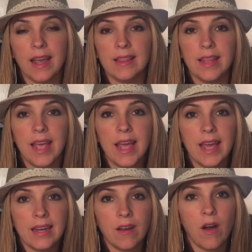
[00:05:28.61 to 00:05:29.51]
and
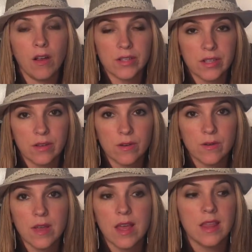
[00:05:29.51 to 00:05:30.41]
then
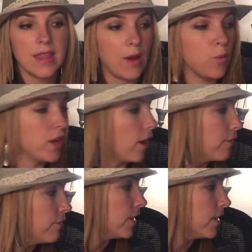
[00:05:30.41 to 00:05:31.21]
also that we are